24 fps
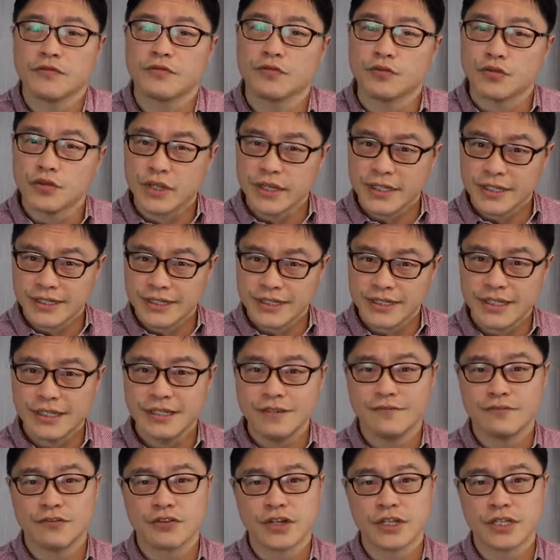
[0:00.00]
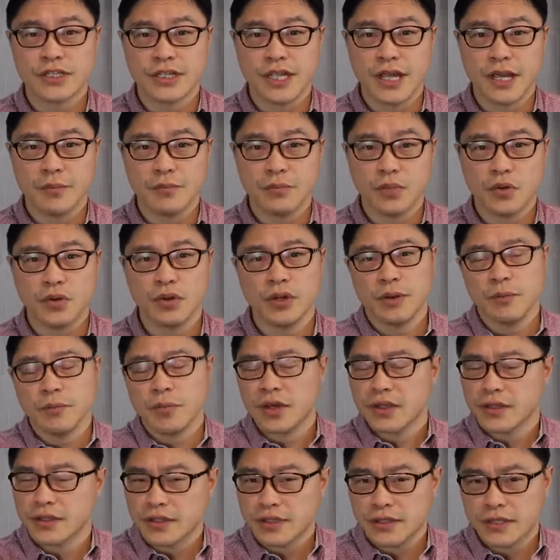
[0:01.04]
of green tea, for example,
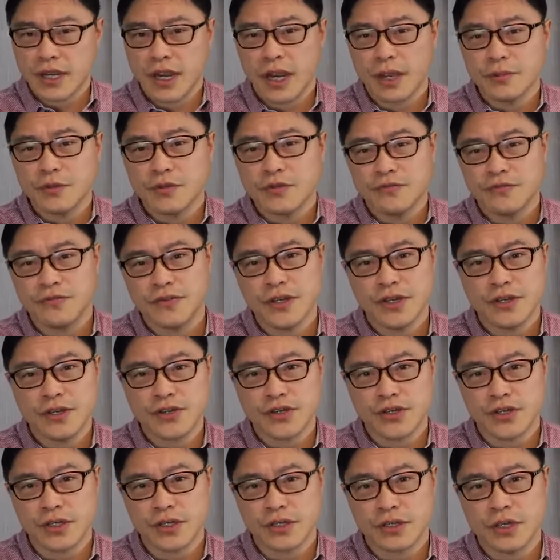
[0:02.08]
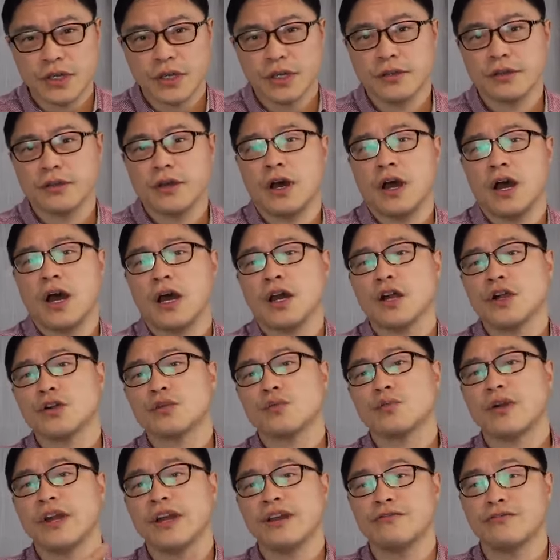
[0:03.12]
and by the time you finish it, the
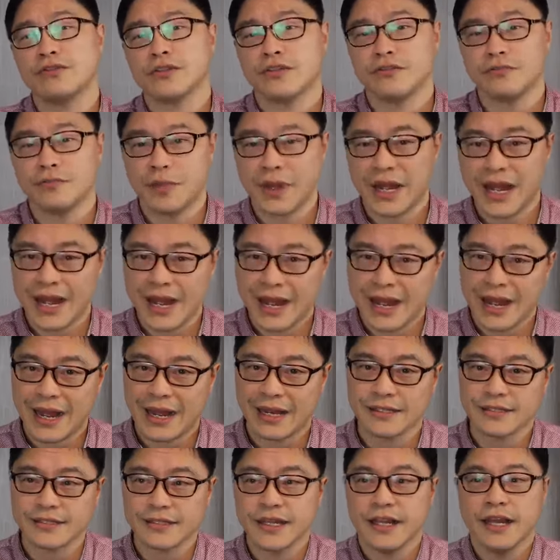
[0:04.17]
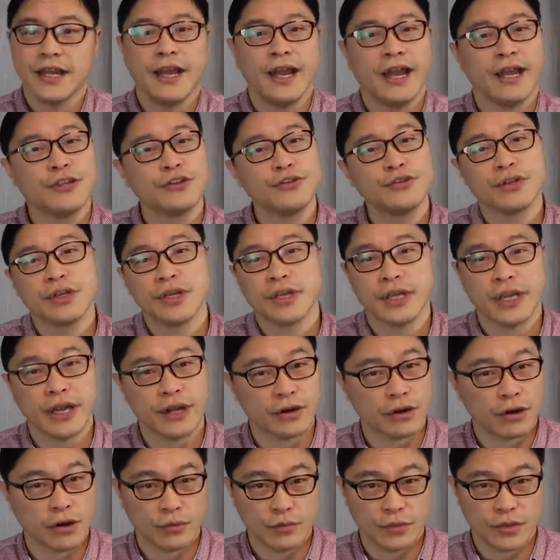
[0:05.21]
hunger wave will have passed and you can
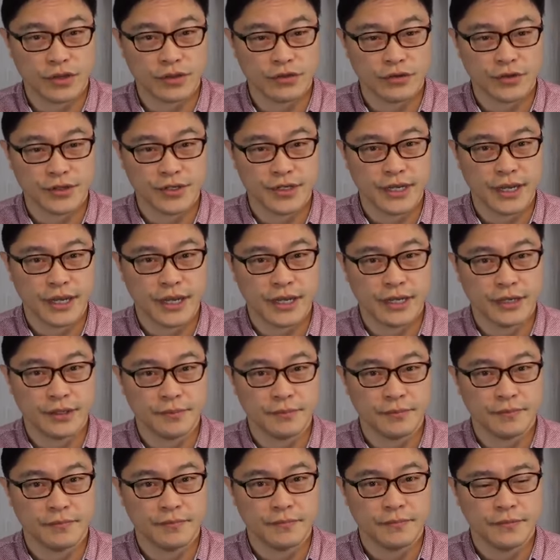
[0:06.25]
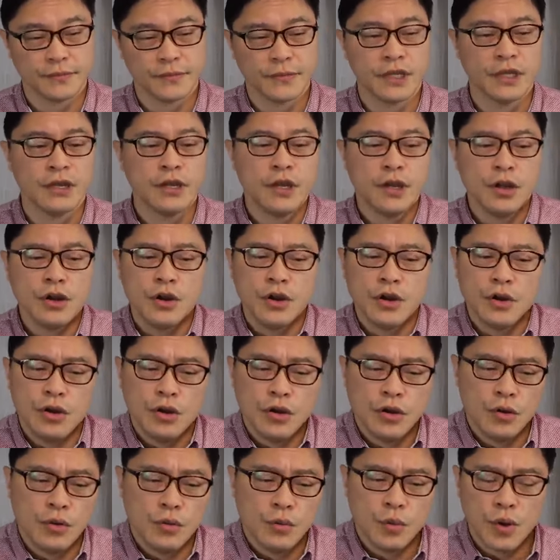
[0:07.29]
get on with your day.
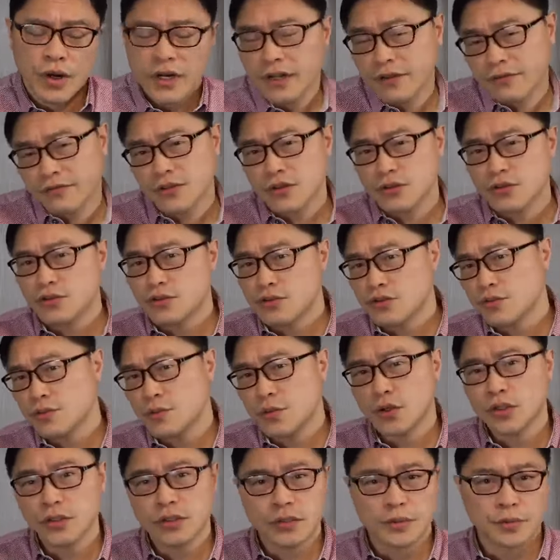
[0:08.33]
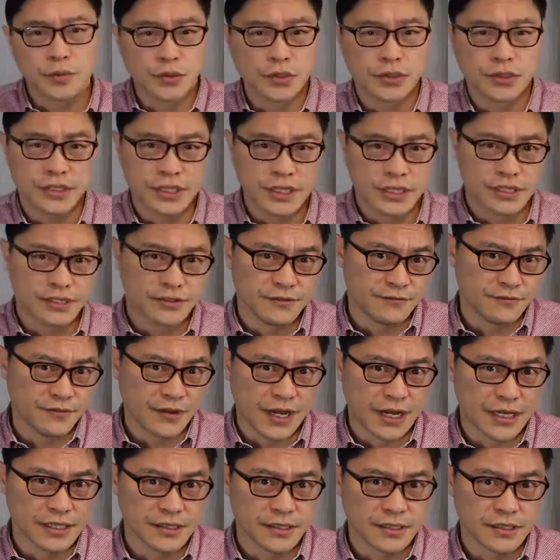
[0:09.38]
What if you do multiple days of
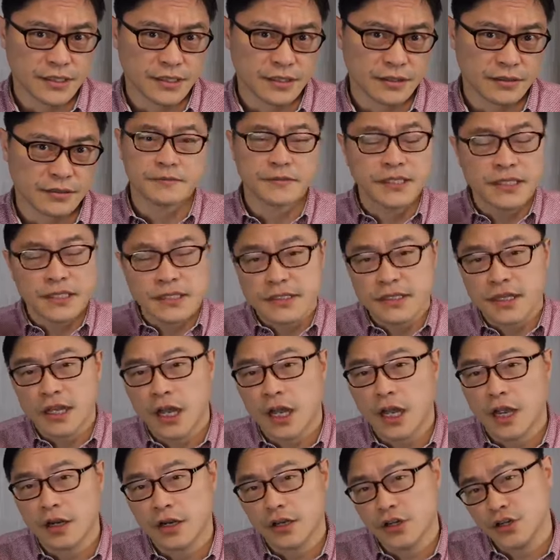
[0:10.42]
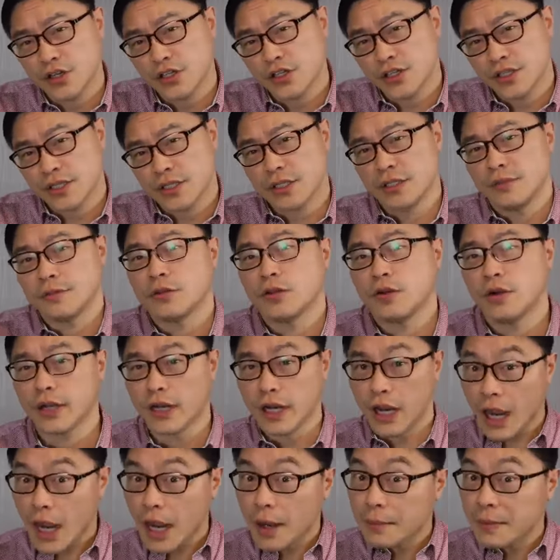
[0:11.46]
fasting? Does the hunger just keep
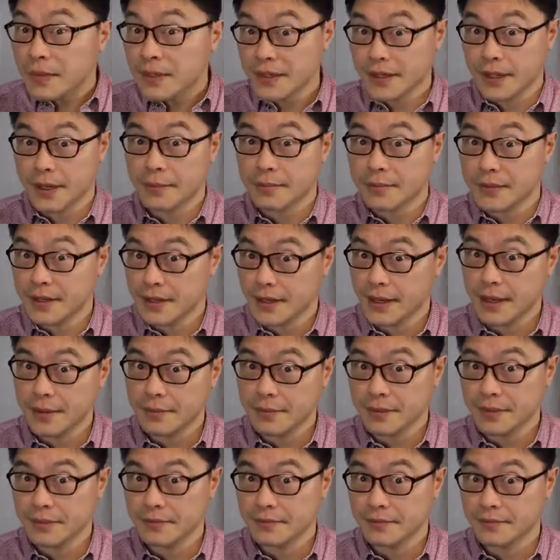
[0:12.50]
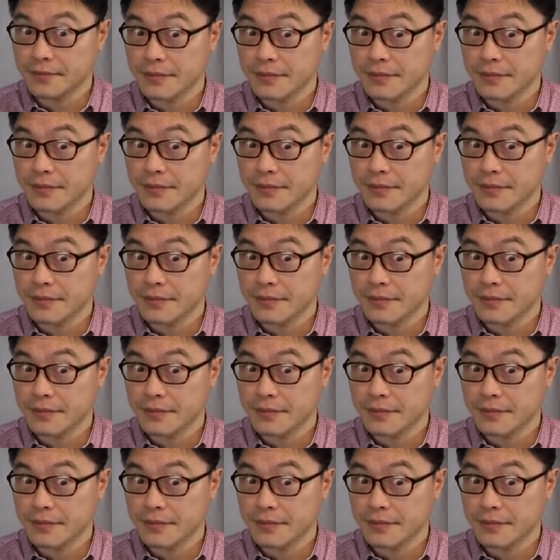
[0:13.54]
going up and up and up?